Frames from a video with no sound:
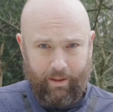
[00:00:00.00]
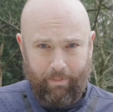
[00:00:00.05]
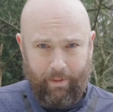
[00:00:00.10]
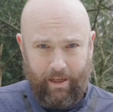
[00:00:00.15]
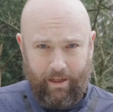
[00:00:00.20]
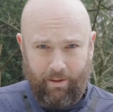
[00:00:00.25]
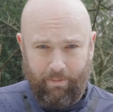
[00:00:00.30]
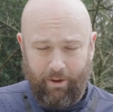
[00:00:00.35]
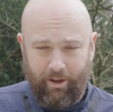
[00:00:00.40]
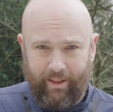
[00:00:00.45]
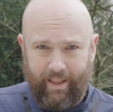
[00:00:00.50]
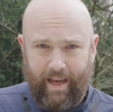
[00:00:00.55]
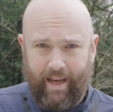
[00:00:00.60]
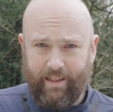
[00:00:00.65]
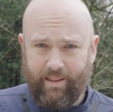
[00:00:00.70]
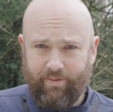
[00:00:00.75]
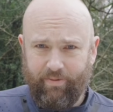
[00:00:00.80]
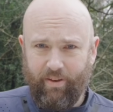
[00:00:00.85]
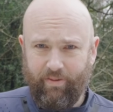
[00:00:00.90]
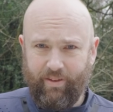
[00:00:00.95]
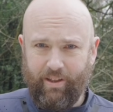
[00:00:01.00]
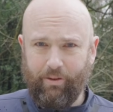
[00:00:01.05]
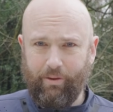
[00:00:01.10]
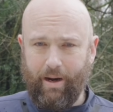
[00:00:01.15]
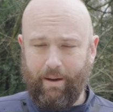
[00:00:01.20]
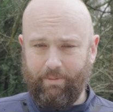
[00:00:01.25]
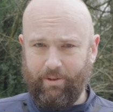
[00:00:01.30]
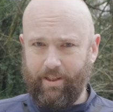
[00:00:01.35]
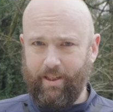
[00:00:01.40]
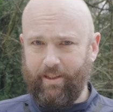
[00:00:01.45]
the media mod, that adds 50
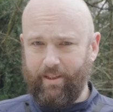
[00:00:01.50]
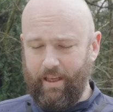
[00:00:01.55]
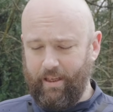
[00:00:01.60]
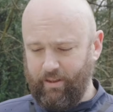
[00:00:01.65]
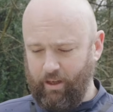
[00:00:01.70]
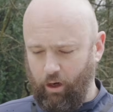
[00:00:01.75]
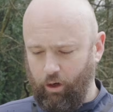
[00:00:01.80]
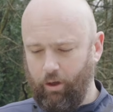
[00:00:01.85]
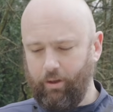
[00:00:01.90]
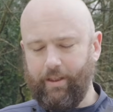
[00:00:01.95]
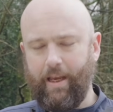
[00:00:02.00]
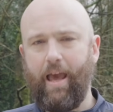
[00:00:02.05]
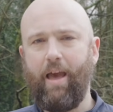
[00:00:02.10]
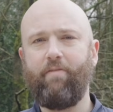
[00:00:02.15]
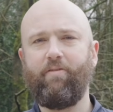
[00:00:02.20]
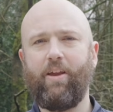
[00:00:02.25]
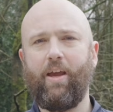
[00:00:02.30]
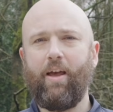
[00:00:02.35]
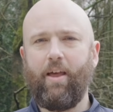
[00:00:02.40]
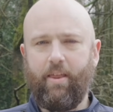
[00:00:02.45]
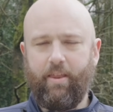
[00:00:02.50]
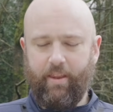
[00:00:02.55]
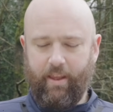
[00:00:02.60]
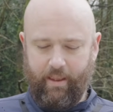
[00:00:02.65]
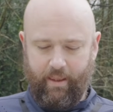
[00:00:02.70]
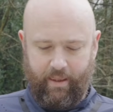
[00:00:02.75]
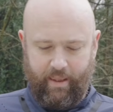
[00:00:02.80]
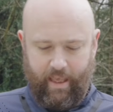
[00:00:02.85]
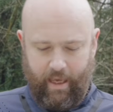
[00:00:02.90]
grams. This is a lot heavier than